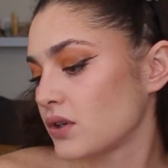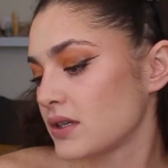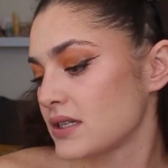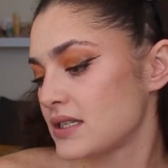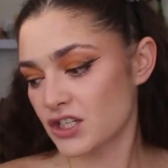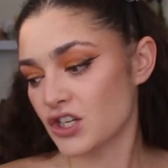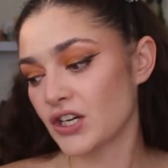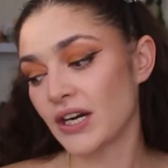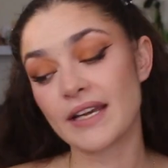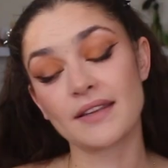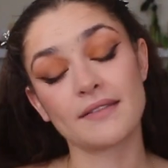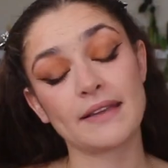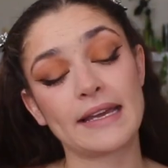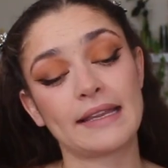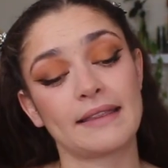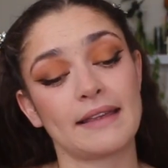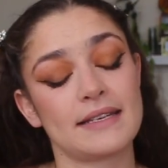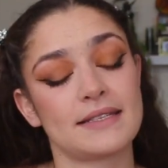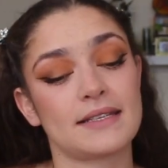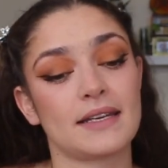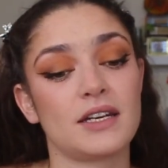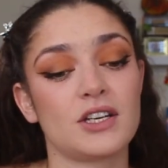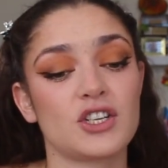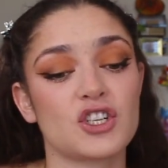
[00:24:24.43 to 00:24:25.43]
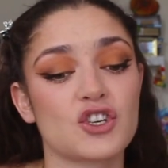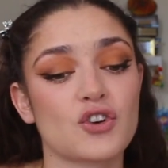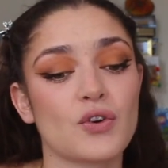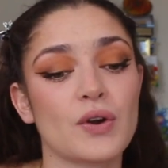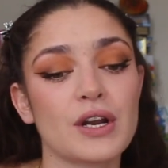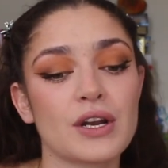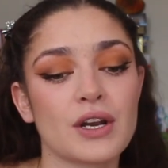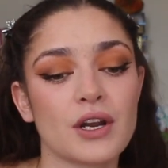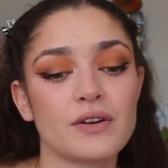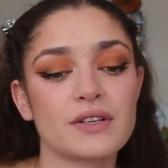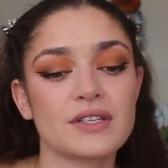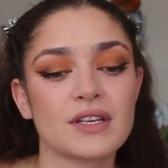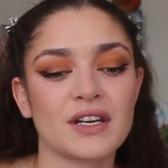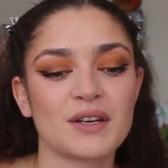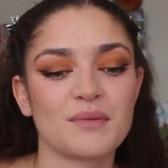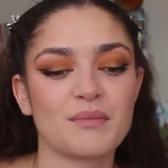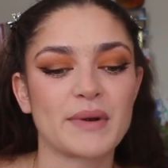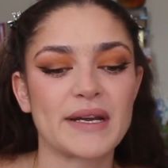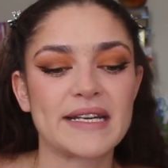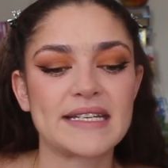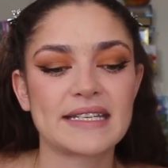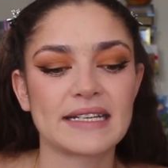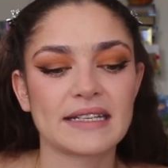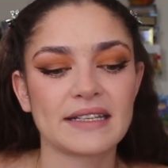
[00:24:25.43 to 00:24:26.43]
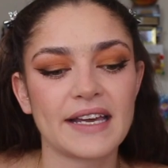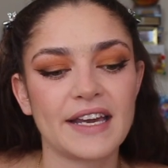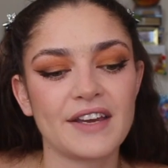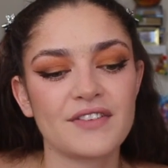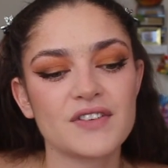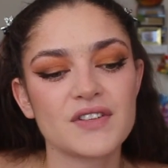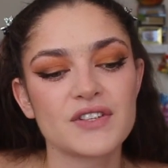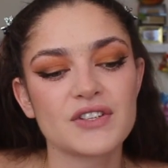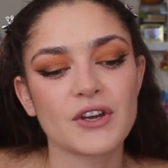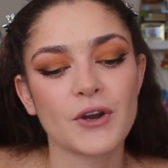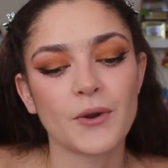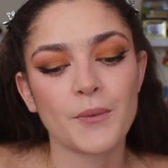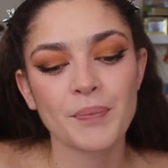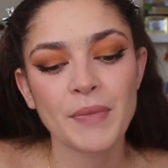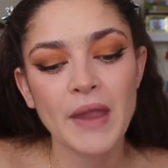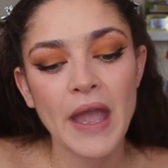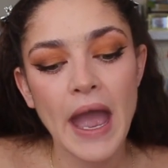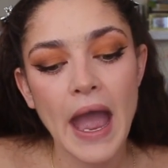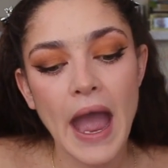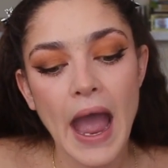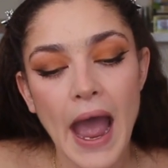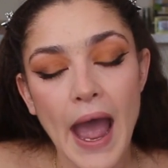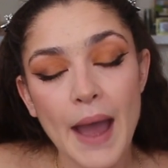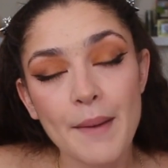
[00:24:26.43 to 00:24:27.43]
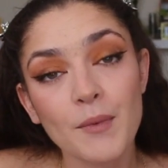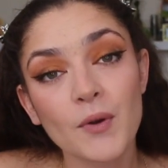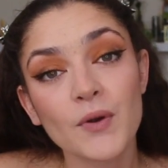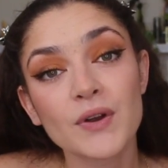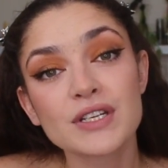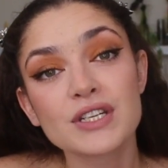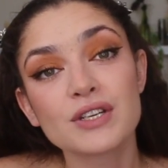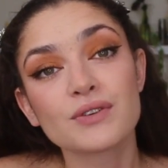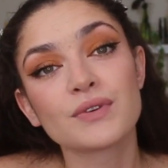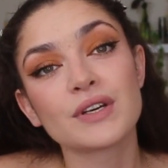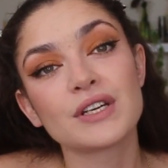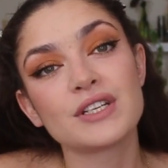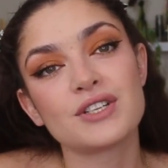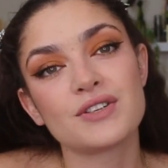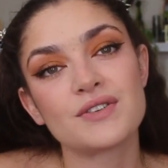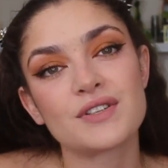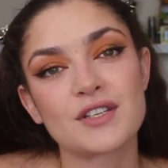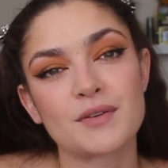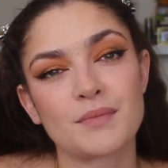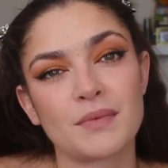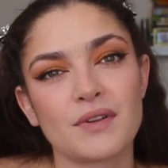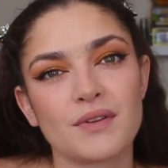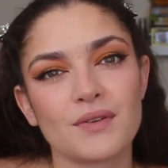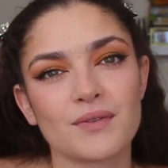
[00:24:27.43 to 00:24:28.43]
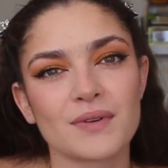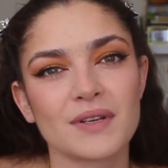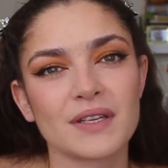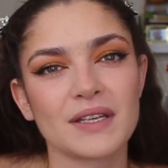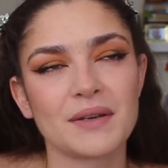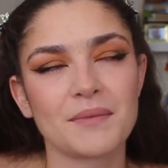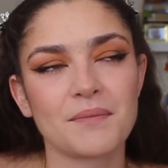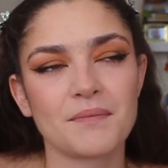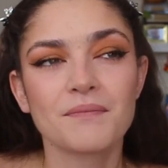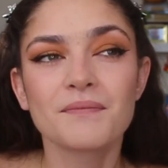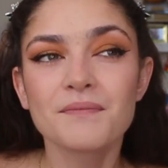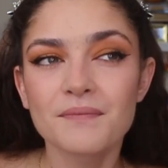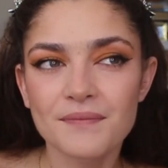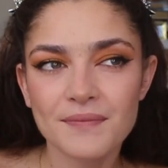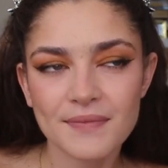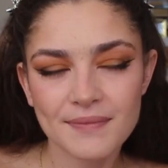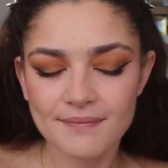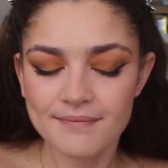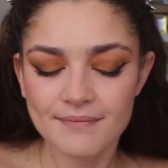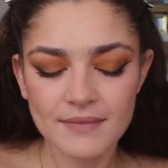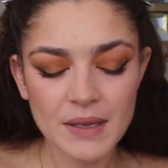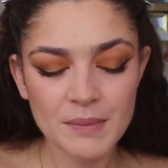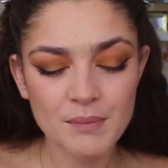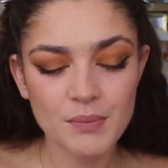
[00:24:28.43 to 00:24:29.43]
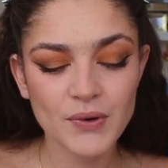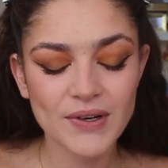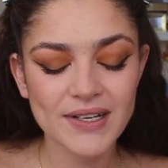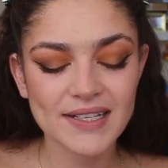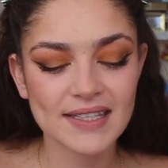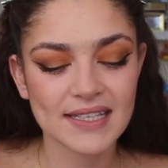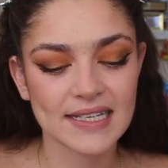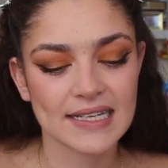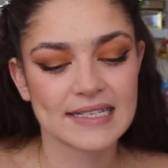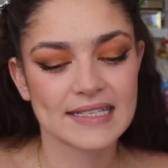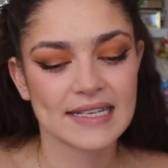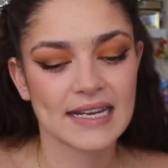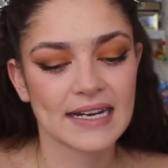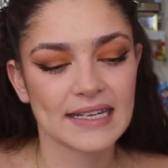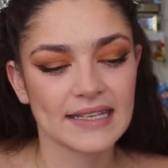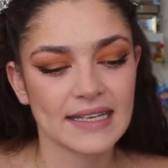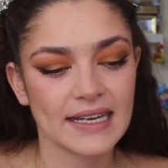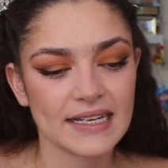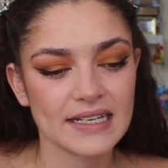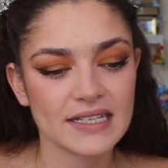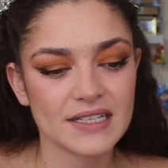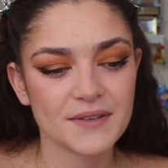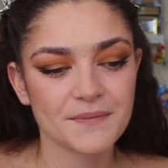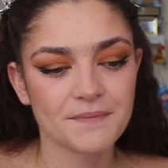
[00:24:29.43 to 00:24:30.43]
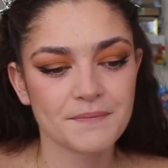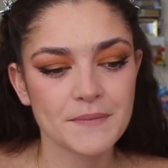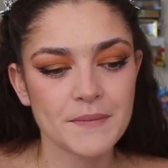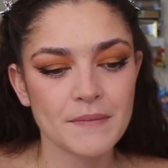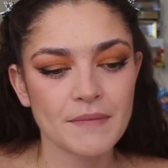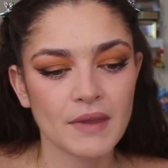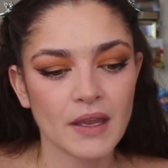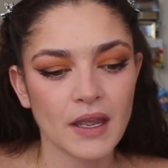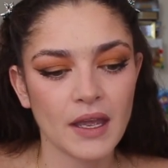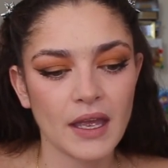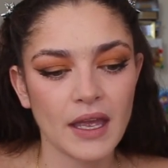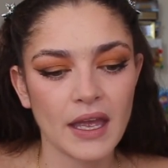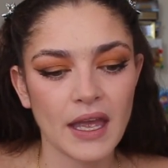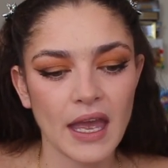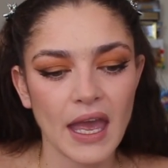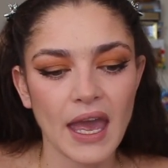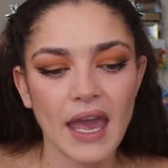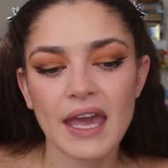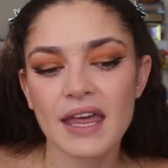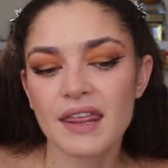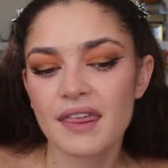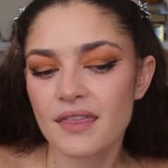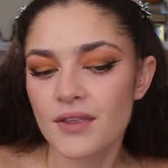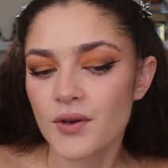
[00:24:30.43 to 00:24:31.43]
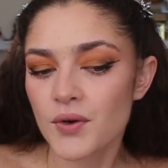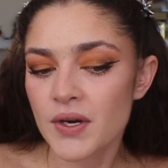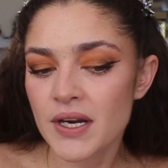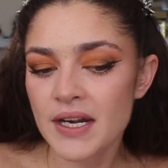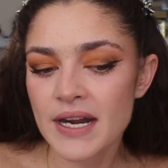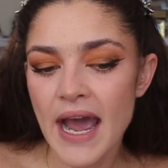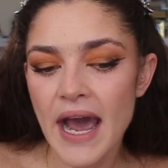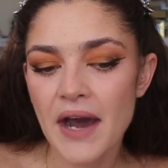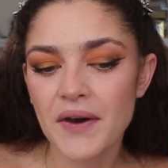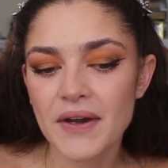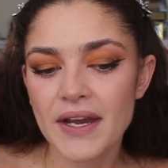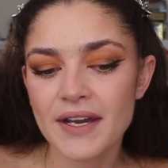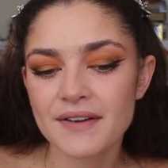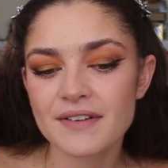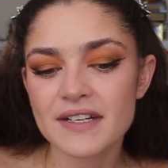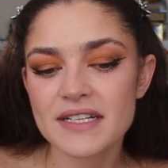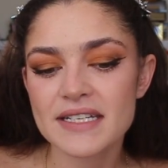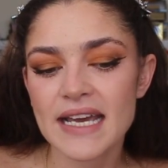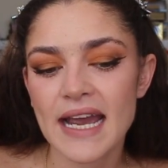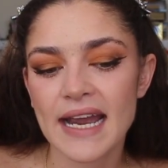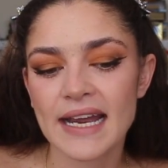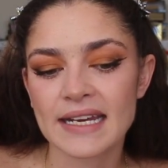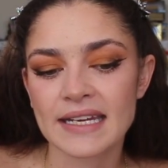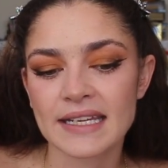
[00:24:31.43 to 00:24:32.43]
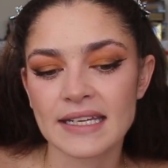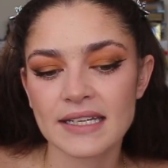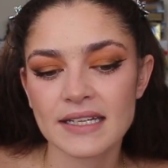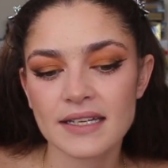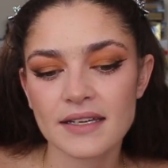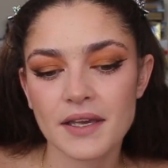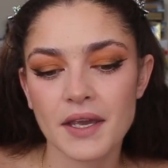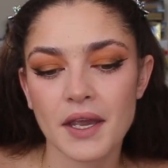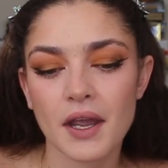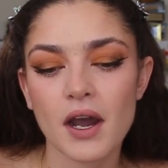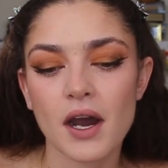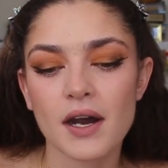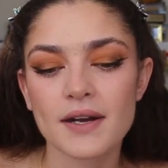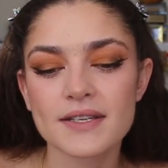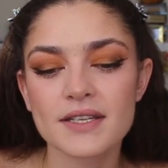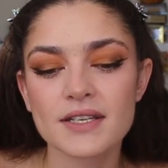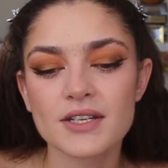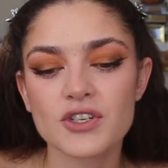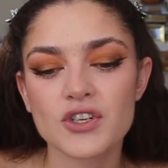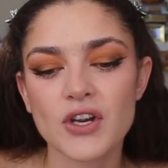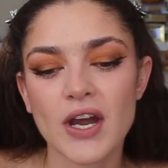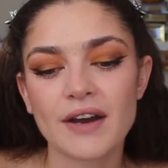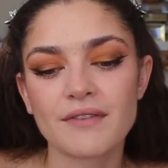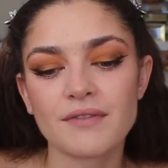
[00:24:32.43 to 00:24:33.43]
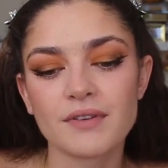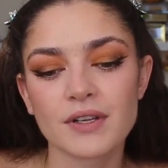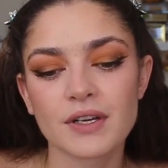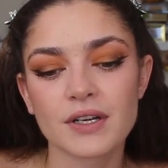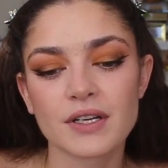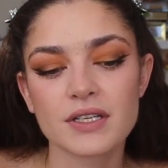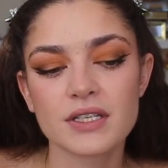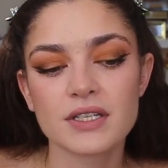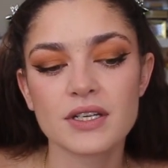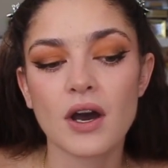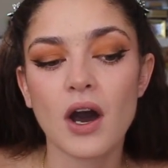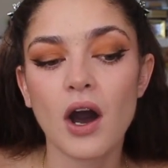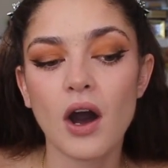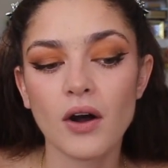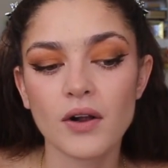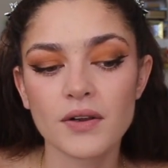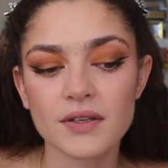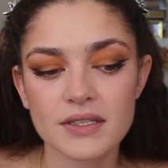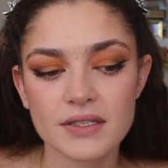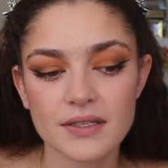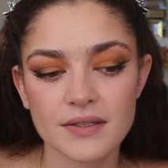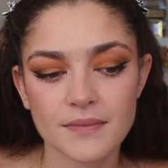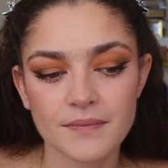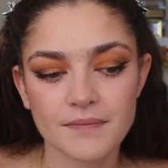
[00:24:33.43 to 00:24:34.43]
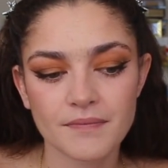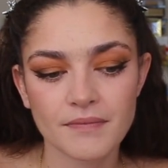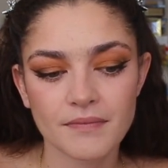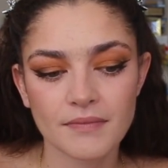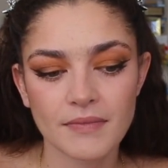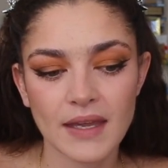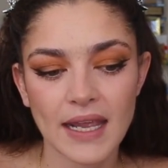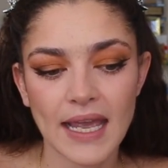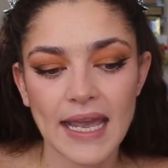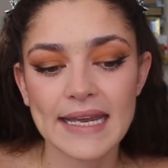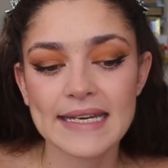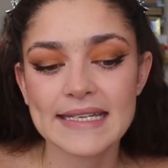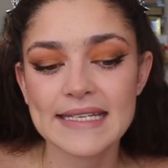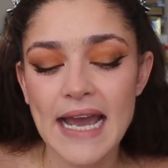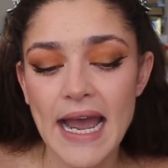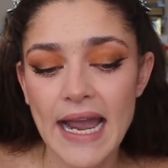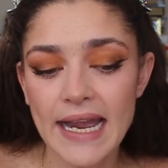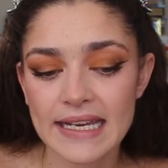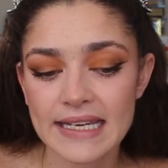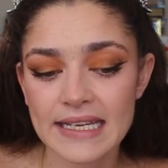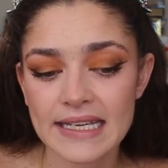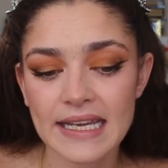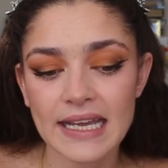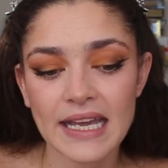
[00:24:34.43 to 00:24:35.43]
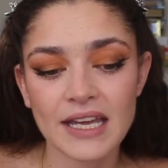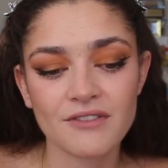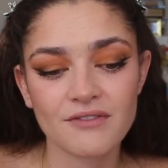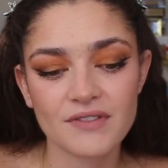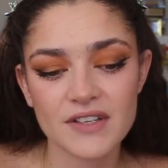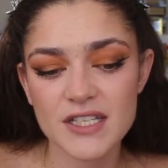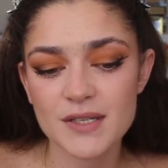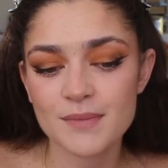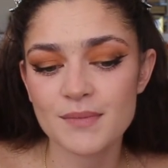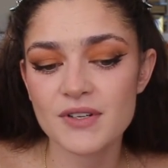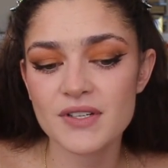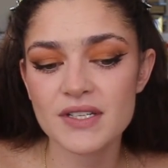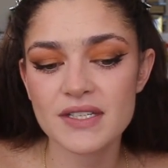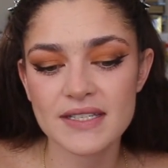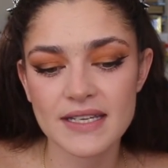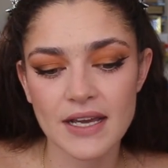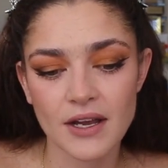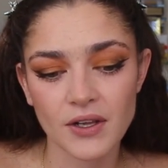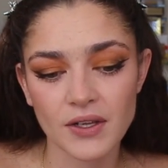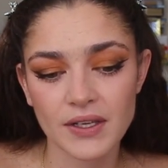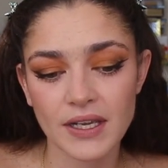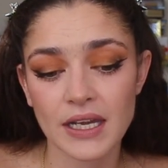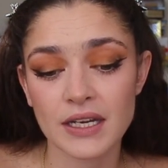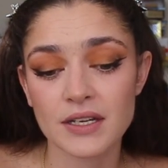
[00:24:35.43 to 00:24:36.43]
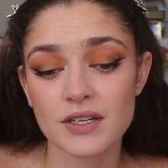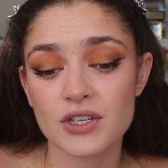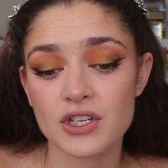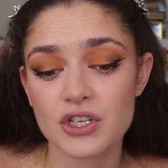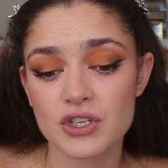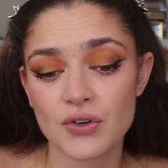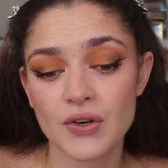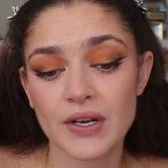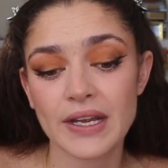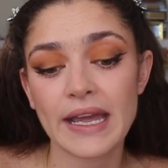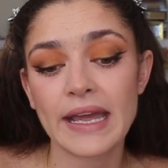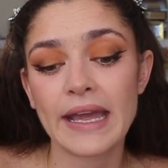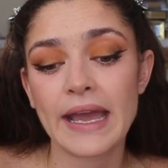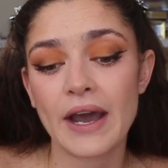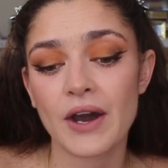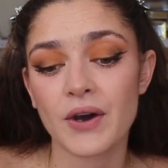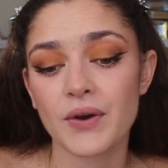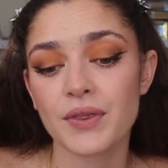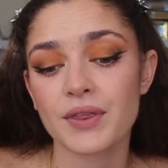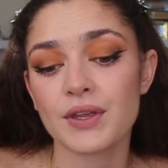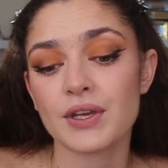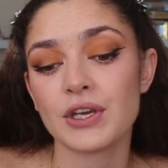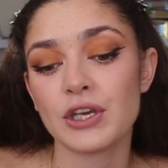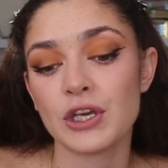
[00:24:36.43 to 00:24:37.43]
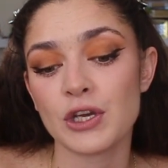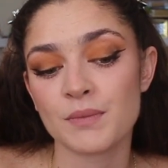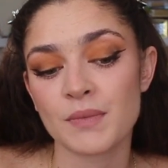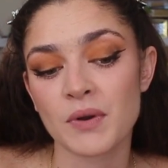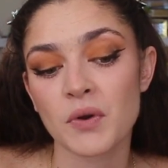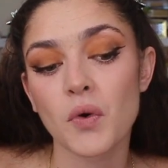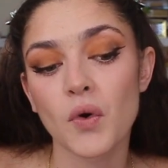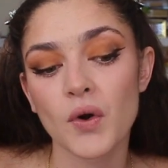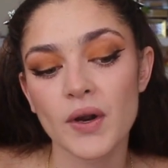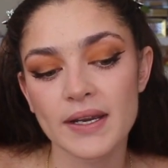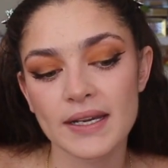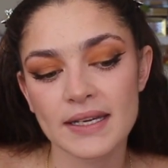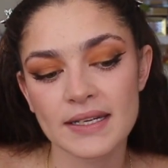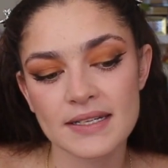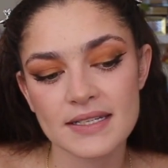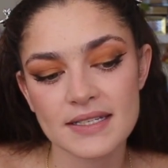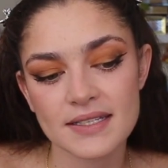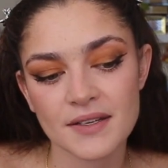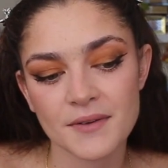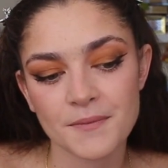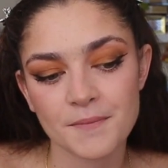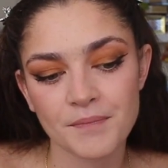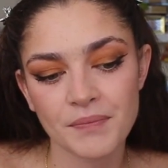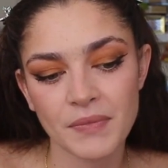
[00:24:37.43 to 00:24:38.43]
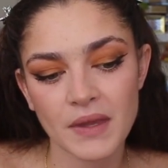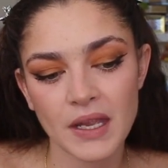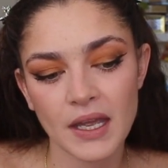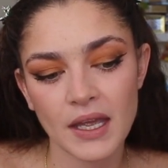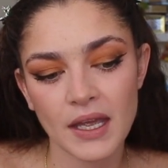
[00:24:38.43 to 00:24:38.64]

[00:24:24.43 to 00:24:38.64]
It's great. Like they said, it's short notes on embracing life. So I'm going to read you some of the really important things that I liked. A thorn, however tiny, can cause the traveler to halt. A tiny, invisible cell can destroy a healthy human organism.